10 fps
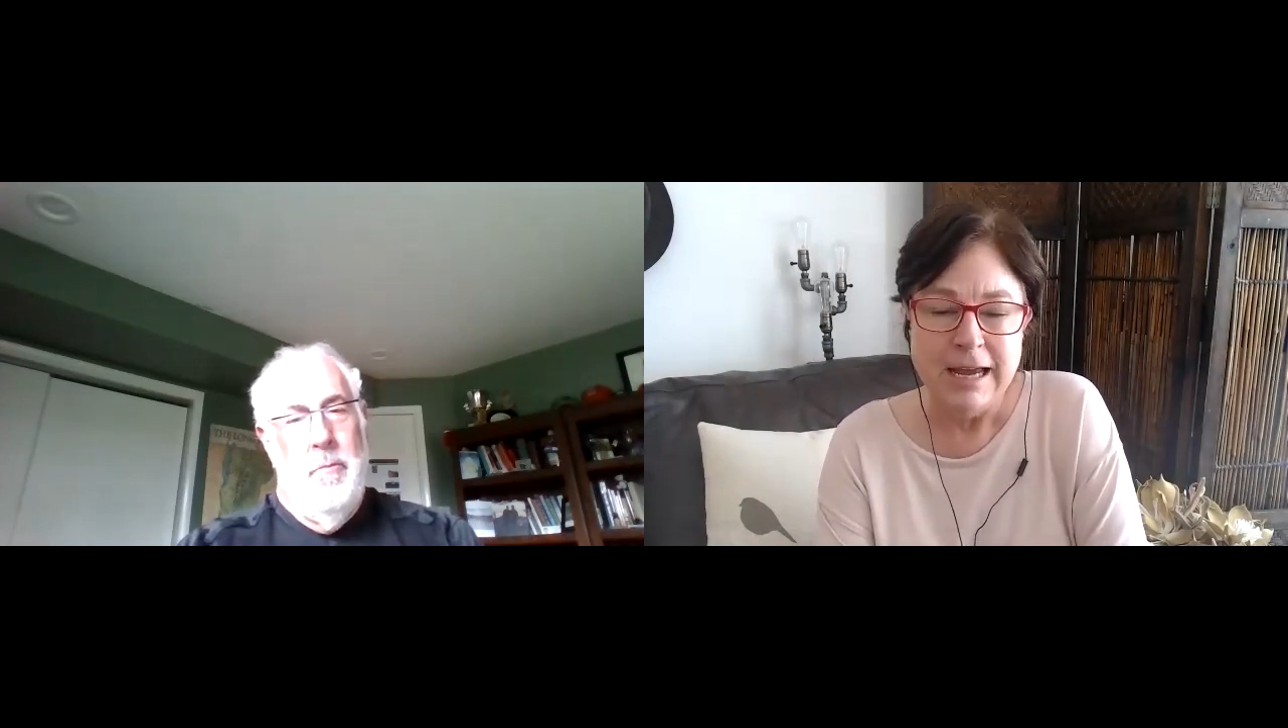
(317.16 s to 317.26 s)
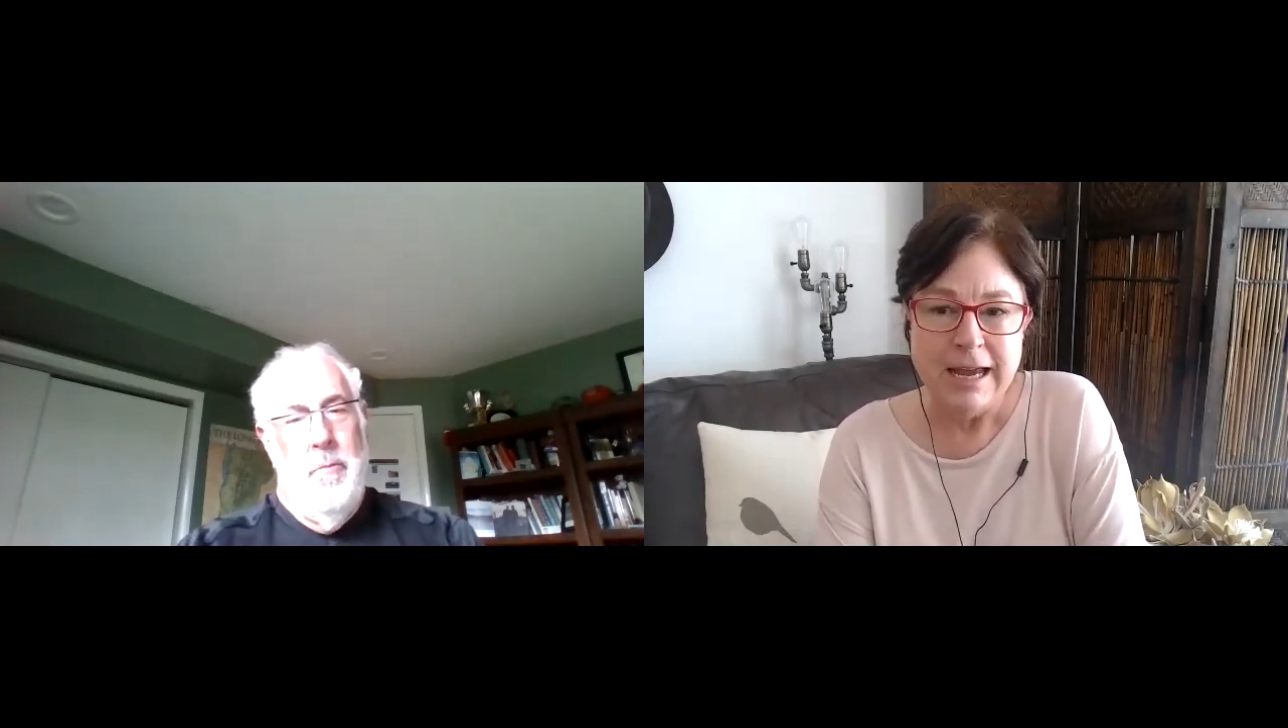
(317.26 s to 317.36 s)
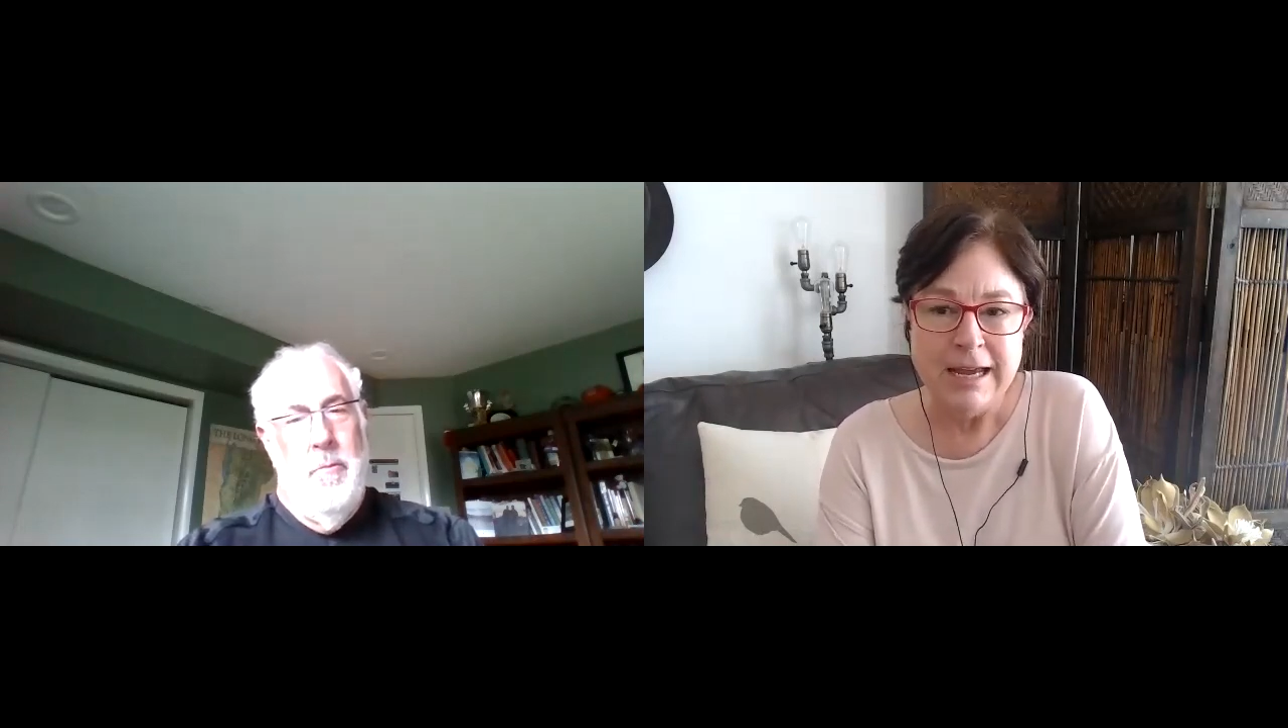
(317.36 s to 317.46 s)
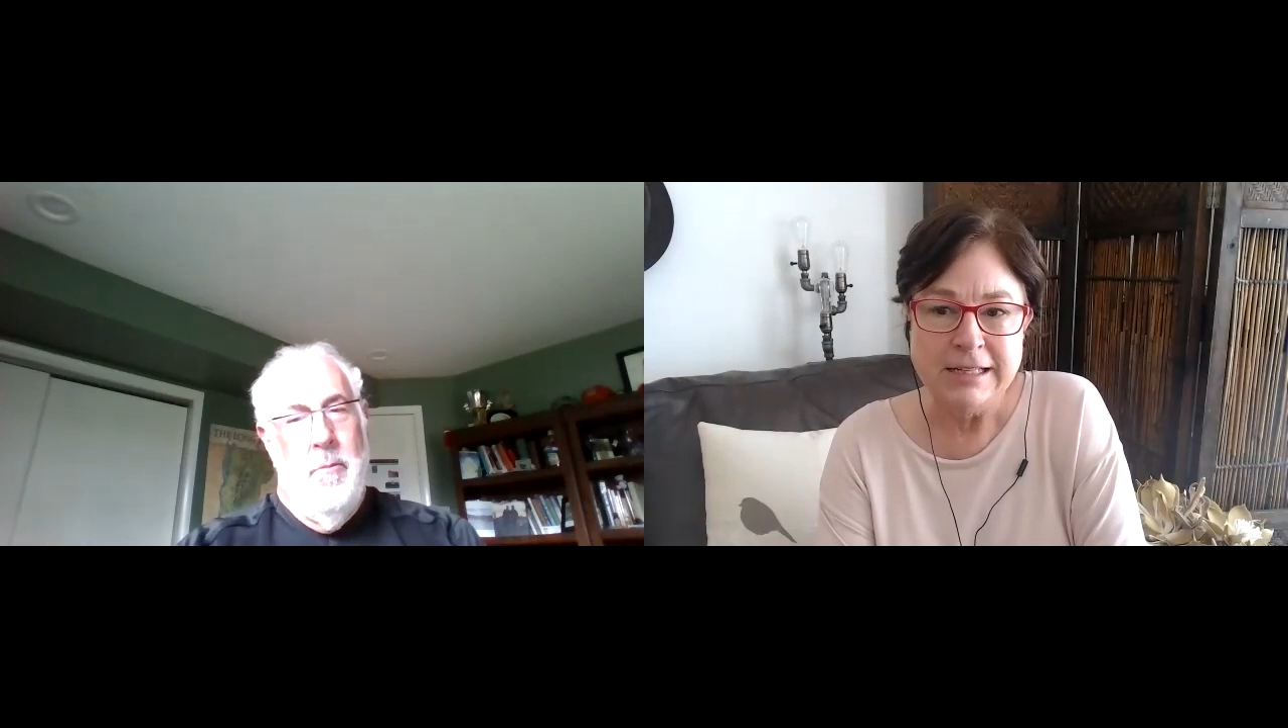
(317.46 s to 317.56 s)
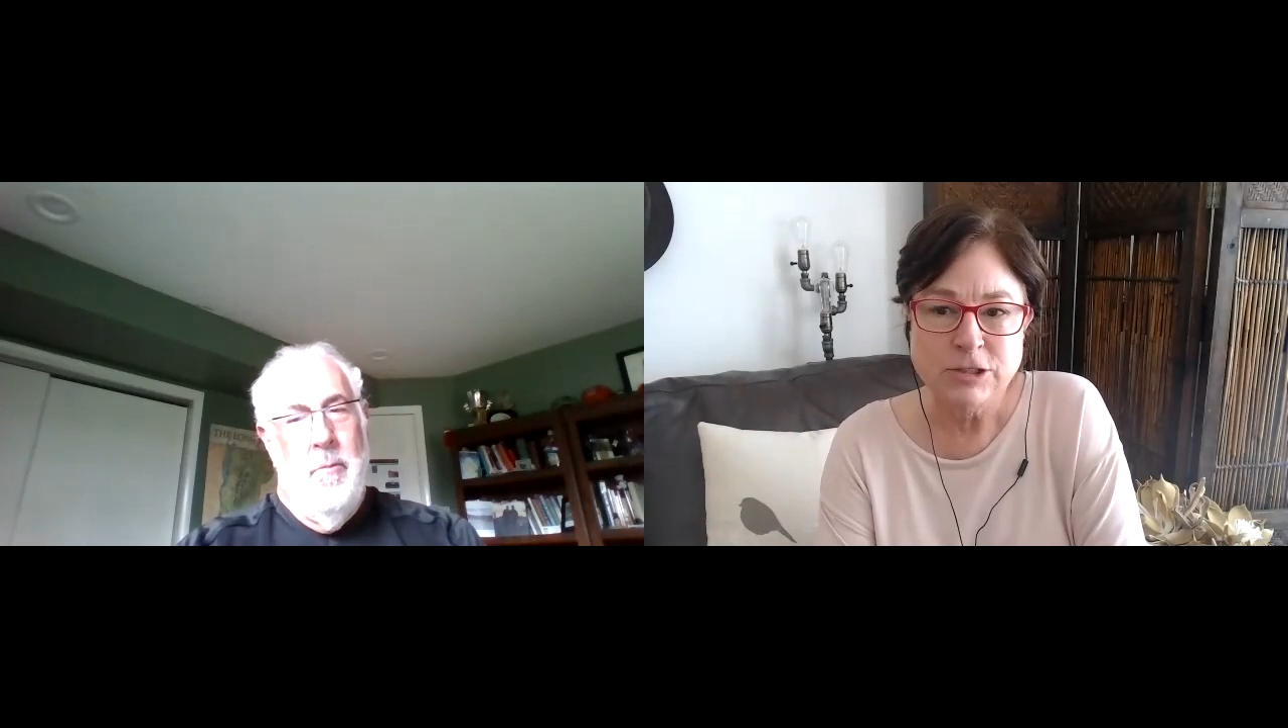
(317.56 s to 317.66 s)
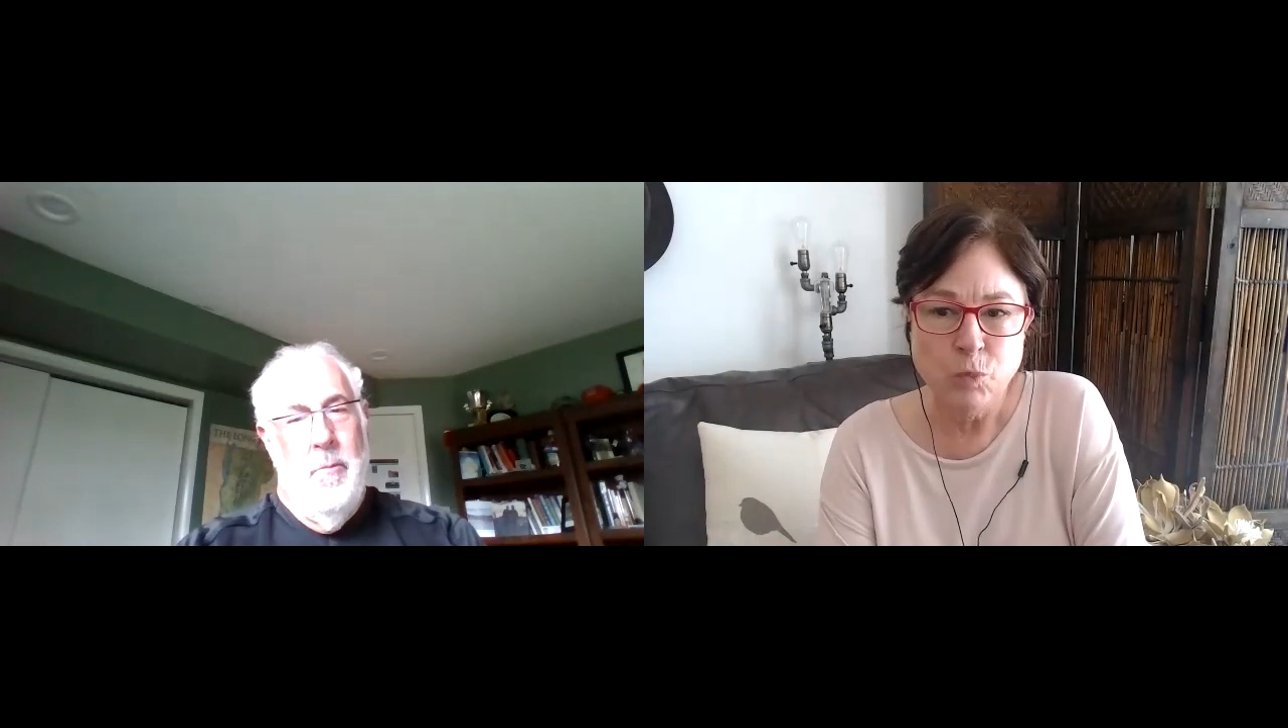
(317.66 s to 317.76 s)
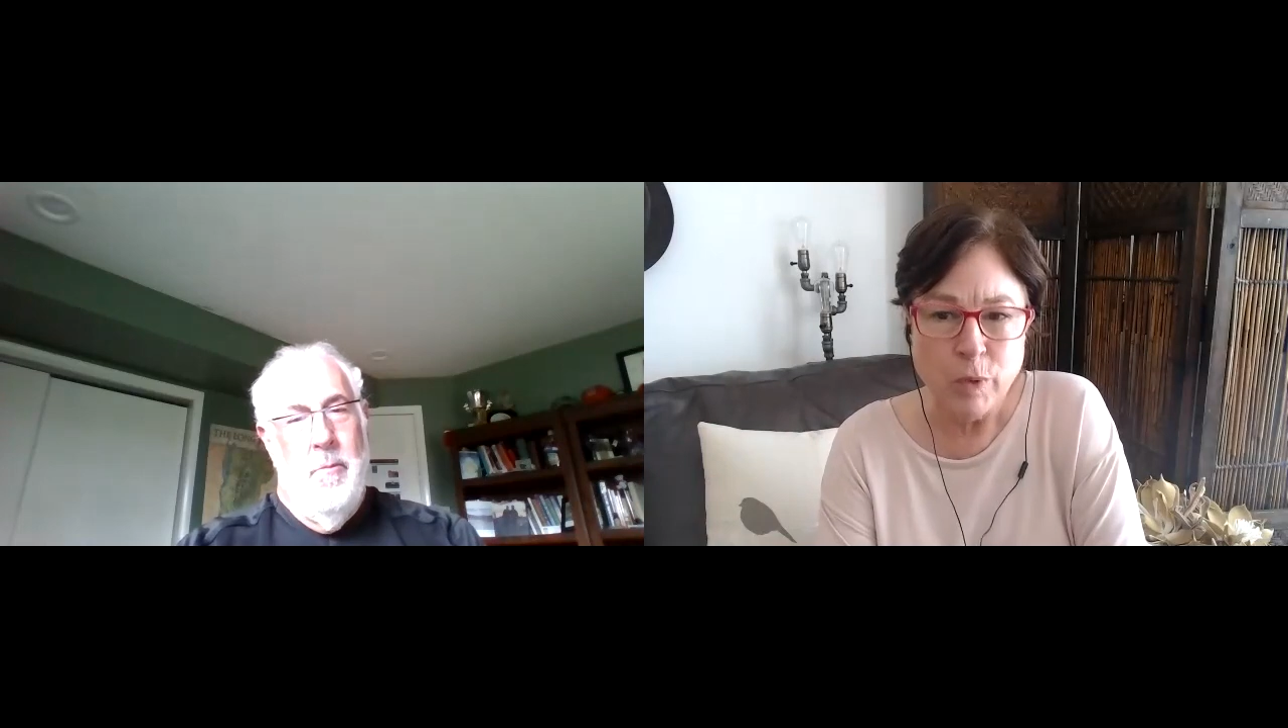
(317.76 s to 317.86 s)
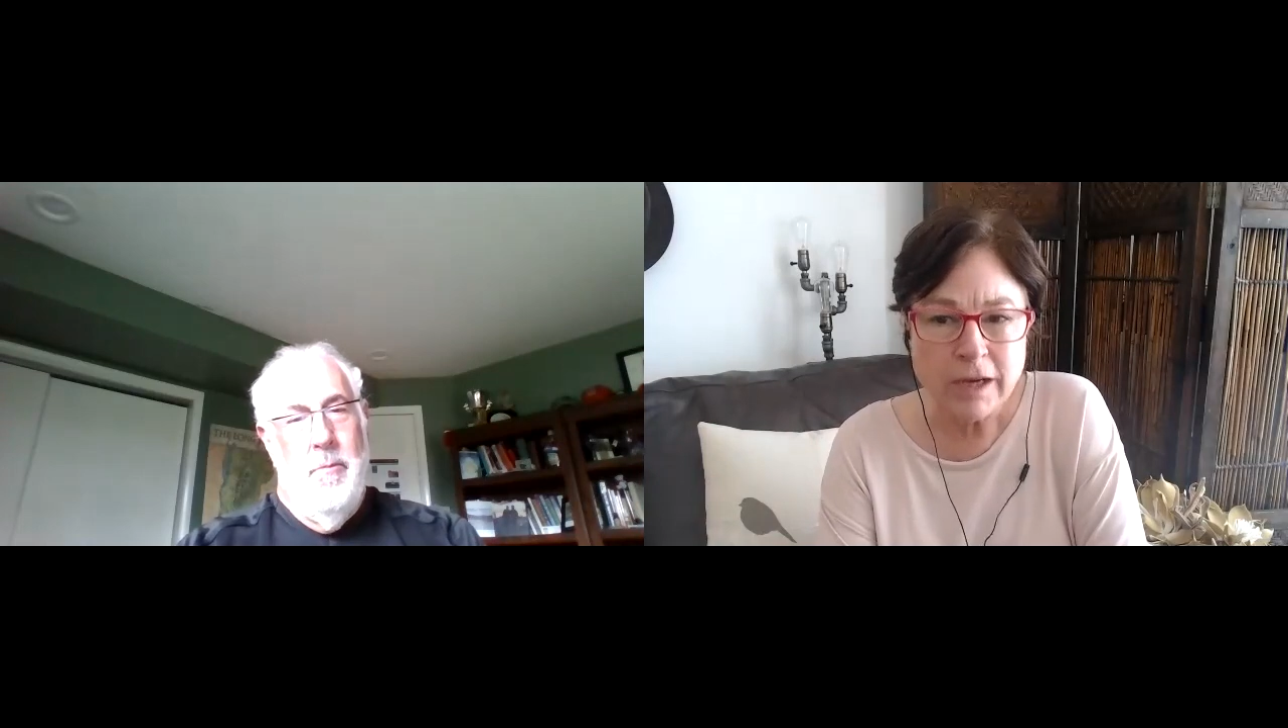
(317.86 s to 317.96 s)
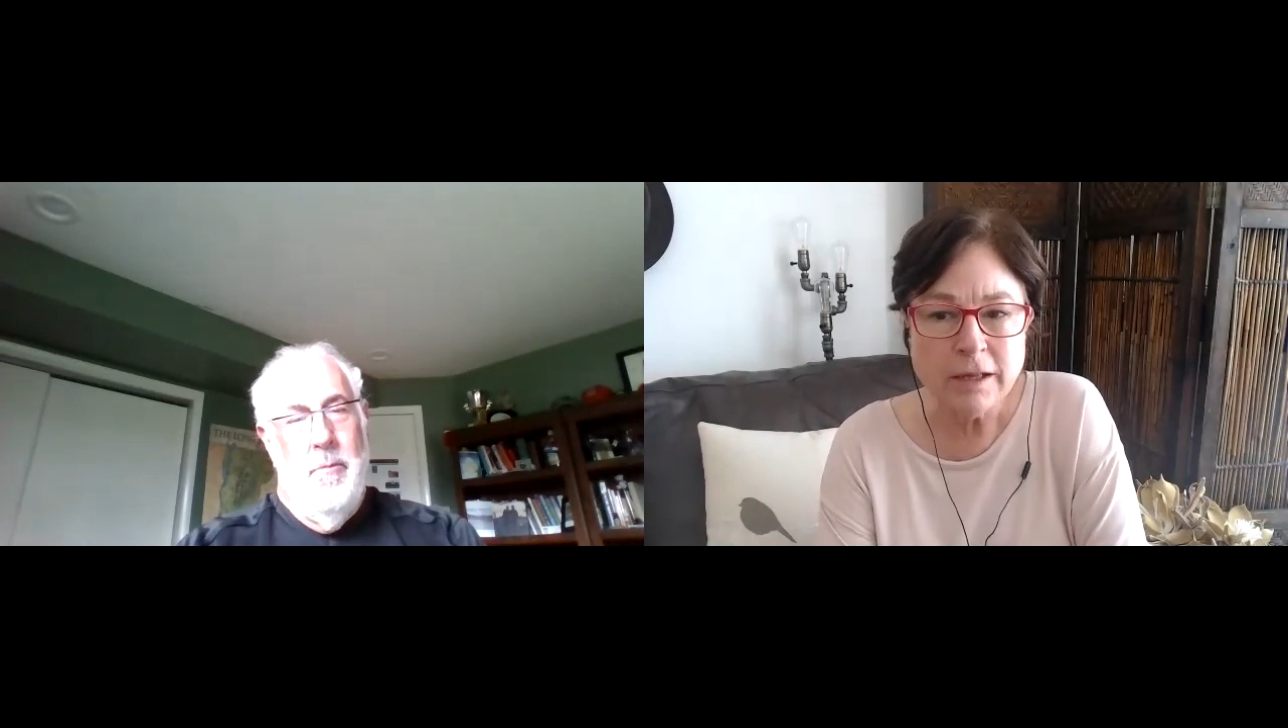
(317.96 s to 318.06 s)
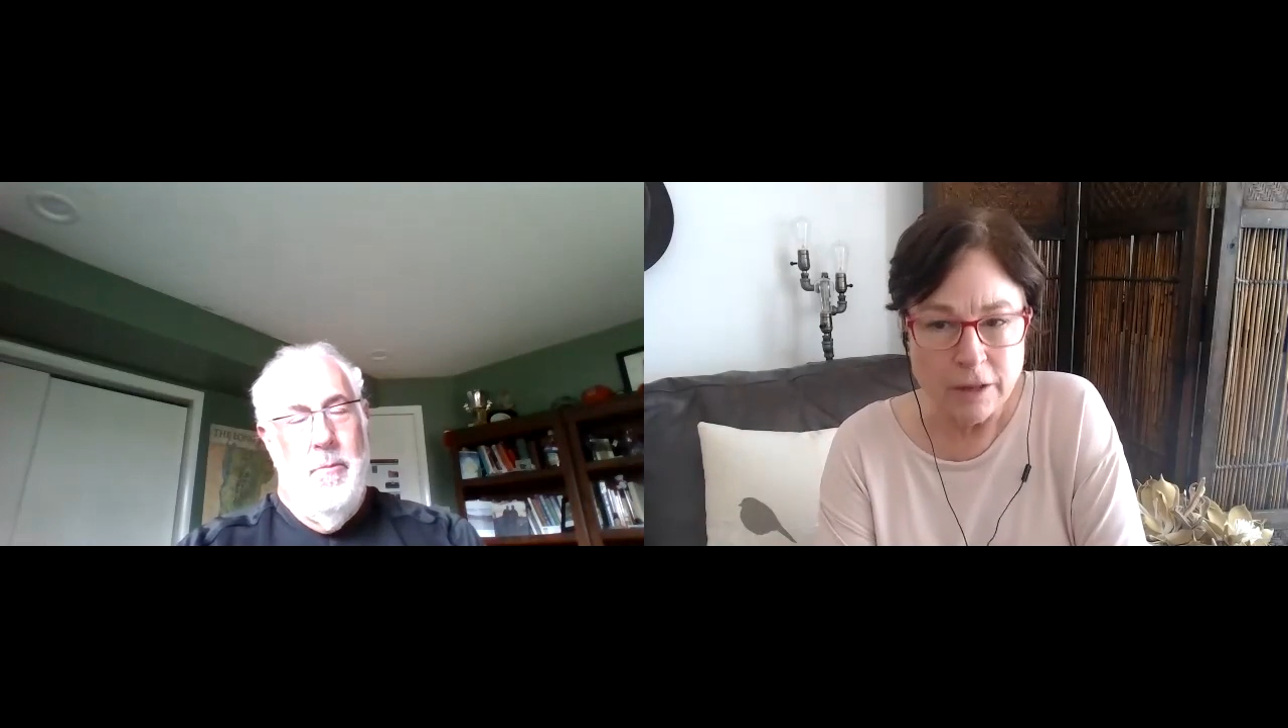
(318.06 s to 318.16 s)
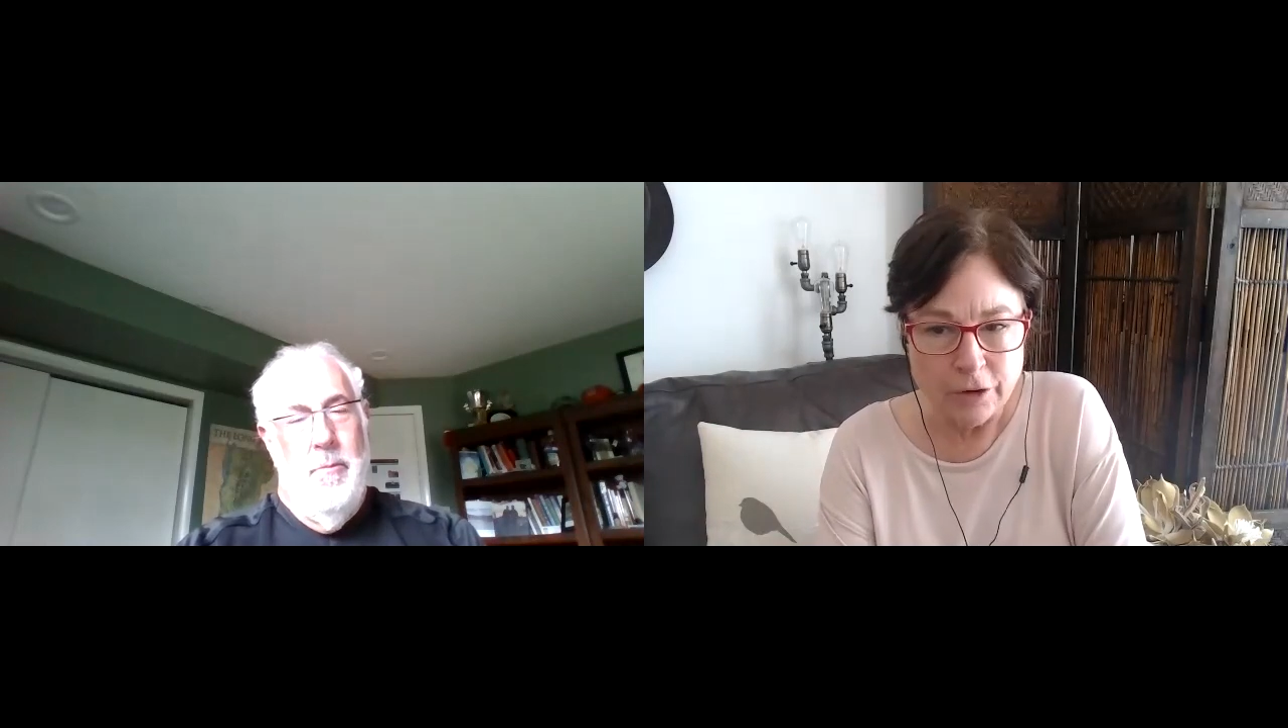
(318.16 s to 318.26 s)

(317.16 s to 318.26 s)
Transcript: is we can